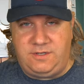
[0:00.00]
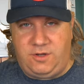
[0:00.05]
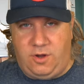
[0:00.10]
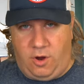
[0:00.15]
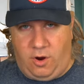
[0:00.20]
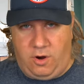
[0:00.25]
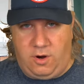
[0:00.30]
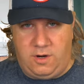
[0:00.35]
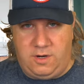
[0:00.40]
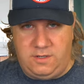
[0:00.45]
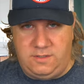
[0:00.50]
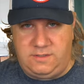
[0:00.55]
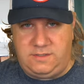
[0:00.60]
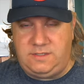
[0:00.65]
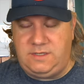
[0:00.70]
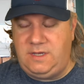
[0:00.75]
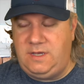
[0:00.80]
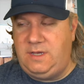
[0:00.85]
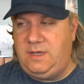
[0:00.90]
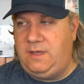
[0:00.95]

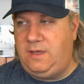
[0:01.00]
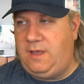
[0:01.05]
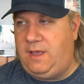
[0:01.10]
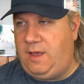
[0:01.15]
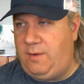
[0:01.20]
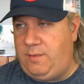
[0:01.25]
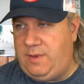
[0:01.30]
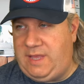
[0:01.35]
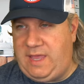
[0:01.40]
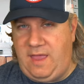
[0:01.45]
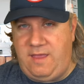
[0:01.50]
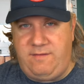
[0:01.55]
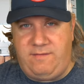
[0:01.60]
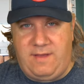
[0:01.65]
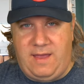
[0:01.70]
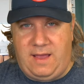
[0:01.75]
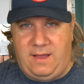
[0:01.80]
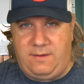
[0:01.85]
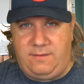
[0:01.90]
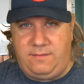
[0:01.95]
cards, and we gave
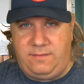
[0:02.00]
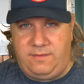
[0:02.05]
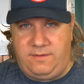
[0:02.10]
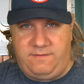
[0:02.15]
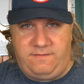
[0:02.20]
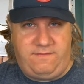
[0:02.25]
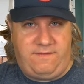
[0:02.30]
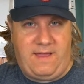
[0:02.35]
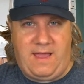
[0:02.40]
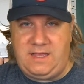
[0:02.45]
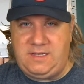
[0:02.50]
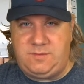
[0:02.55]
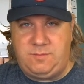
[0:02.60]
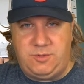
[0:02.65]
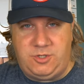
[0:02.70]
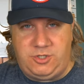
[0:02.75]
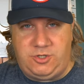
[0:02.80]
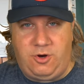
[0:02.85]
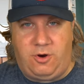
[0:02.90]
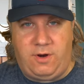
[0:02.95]
out the vast
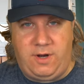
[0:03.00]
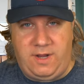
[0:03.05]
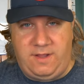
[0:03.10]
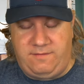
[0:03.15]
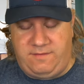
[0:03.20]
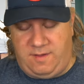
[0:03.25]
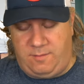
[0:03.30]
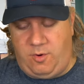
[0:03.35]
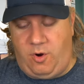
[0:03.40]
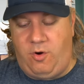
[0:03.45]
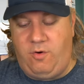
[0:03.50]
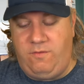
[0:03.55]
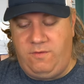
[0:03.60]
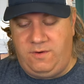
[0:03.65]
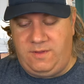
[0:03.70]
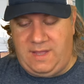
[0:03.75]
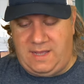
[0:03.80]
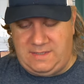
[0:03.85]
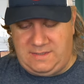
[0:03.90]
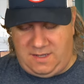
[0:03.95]
majority of them
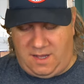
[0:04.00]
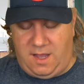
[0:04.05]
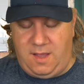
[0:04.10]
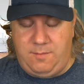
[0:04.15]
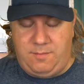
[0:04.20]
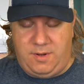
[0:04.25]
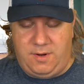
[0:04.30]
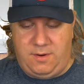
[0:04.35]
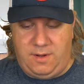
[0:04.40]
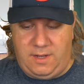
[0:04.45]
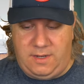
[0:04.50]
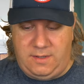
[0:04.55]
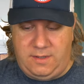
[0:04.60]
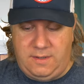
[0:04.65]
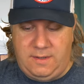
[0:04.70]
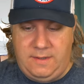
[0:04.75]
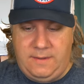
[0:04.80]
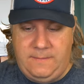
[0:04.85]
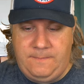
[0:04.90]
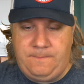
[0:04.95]
over that time period.
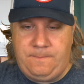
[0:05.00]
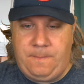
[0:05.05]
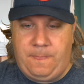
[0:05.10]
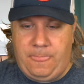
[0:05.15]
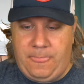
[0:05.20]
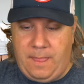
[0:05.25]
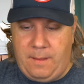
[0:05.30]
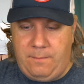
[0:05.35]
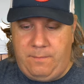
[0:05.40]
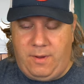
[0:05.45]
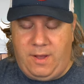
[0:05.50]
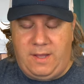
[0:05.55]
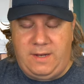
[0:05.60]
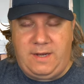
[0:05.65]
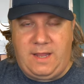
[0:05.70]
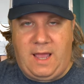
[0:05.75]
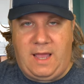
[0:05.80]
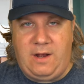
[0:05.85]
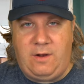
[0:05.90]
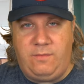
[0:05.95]

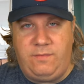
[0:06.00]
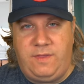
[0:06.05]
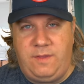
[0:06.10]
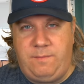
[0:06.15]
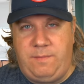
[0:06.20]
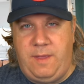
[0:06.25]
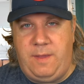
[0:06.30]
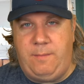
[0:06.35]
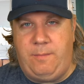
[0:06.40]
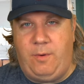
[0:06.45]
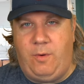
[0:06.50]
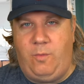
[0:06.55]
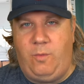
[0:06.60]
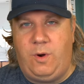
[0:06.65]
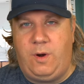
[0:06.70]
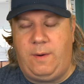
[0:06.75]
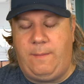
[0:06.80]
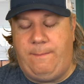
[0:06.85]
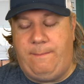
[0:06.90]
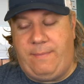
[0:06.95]
But I don't think people
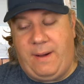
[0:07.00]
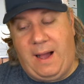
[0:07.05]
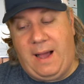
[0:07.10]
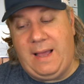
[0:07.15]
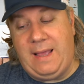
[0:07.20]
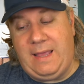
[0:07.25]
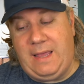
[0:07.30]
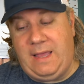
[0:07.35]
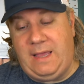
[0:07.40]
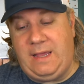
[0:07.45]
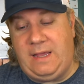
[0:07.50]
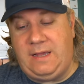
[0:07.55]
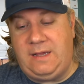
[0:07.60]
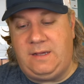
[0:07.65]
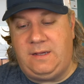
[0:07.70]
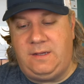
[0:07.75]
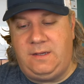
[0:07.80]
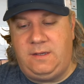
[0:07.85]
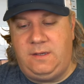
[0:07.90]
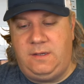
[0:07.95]
were
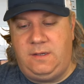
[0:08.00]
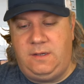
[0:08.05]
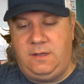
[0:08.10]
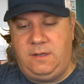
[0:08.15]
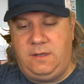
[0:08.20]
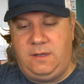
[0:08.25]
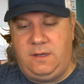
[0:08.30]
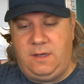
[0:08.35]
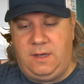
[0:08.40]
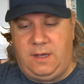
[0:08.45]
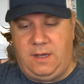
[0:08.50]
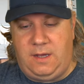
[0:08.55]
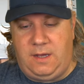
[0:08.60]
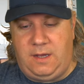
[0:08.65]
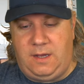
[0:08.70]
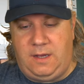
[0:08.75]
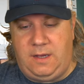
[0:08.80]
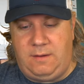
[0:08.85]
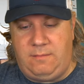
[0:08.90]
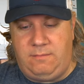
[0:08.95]
buying,
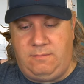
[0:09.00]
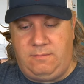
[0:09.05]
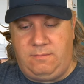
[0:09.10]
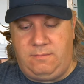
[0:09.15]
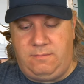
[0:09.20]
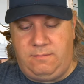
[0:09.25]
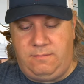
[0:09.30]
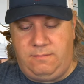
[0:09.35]
um,